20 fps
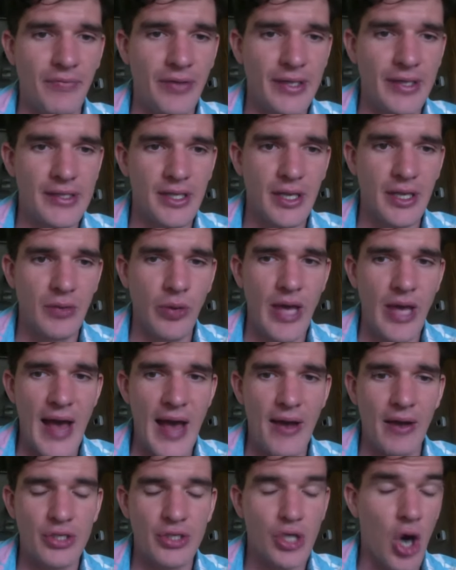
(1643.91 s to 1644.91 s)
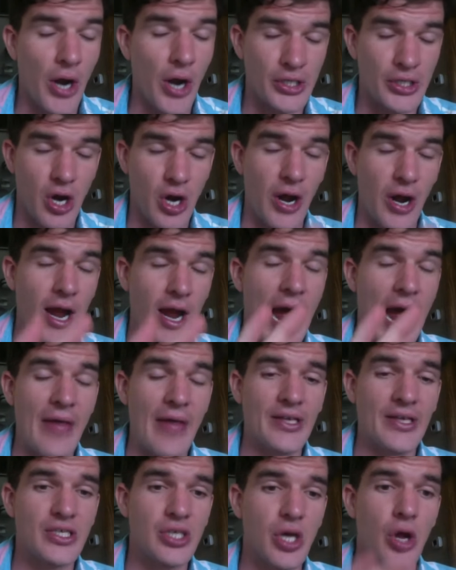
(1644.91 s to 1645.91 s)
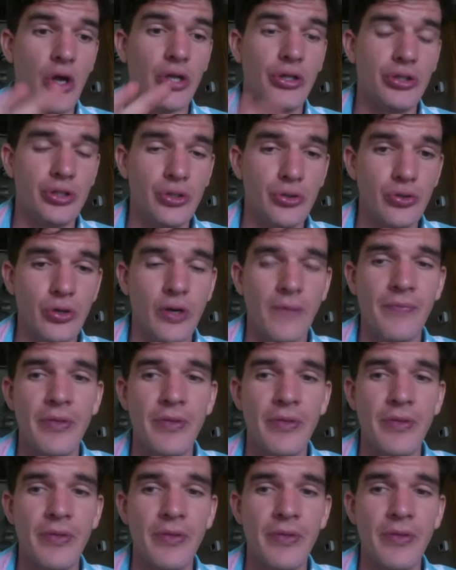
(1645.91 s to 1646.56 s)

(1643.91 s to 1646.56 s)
He's the, we have sorry sorry. I think he's gonna go to Duke.